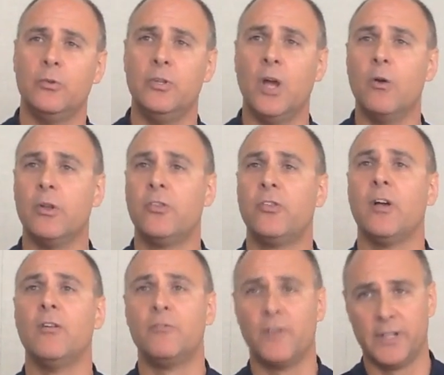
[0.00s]
notice
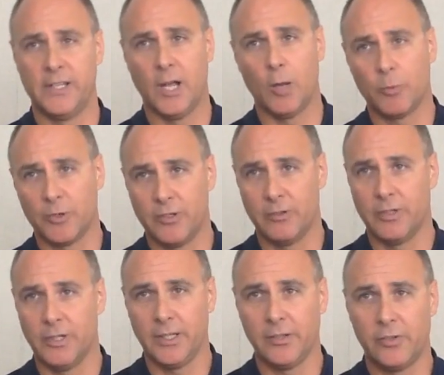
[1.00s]
of funding
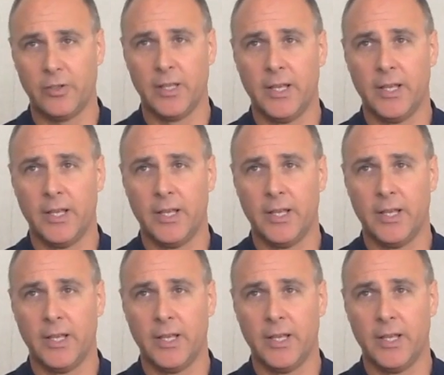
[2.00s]
opportunities.